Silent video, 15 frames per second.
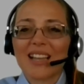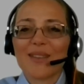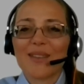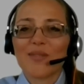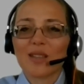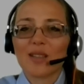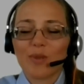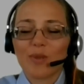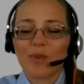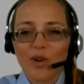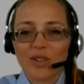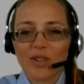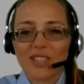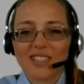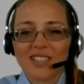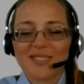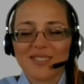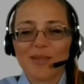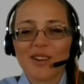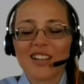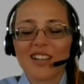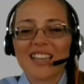I'm not promoting
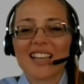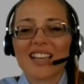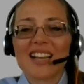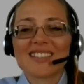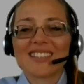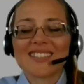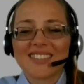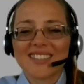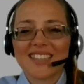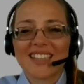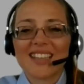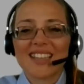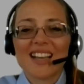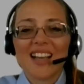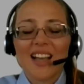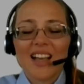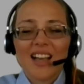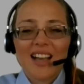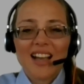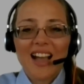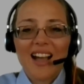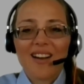smoking. I just think
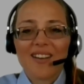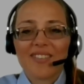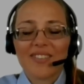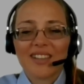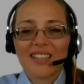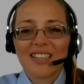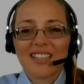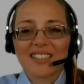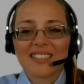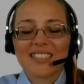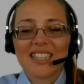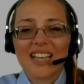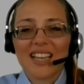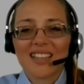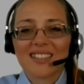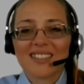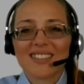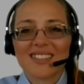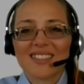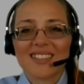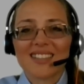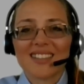how funny is that
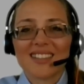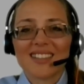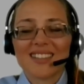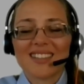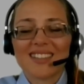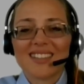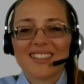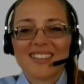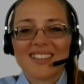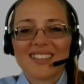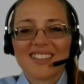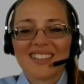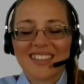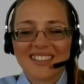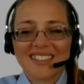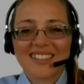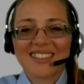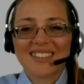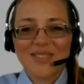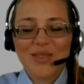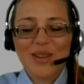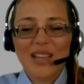uh, that
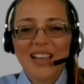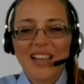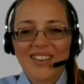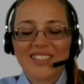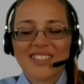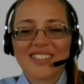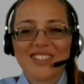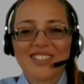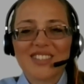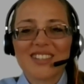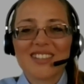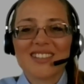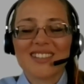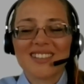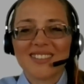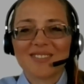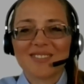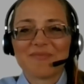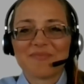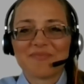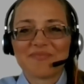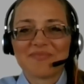we have such a
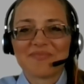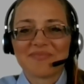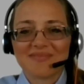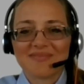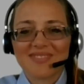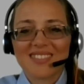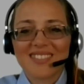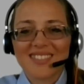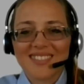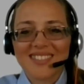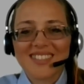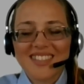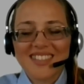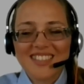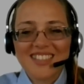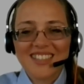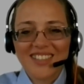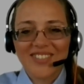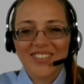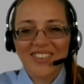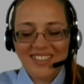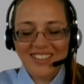such a
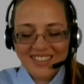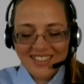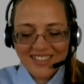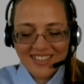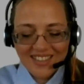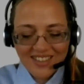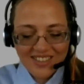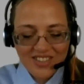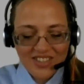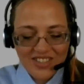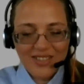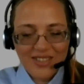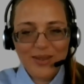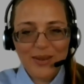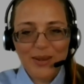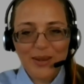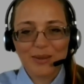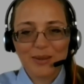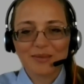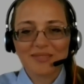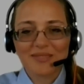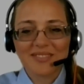difference in the culture, you
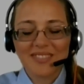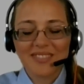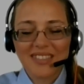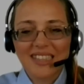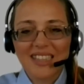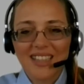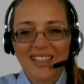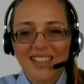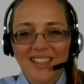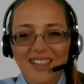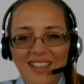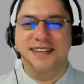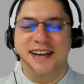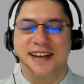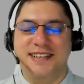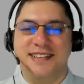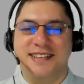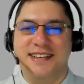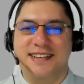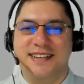know? Yes.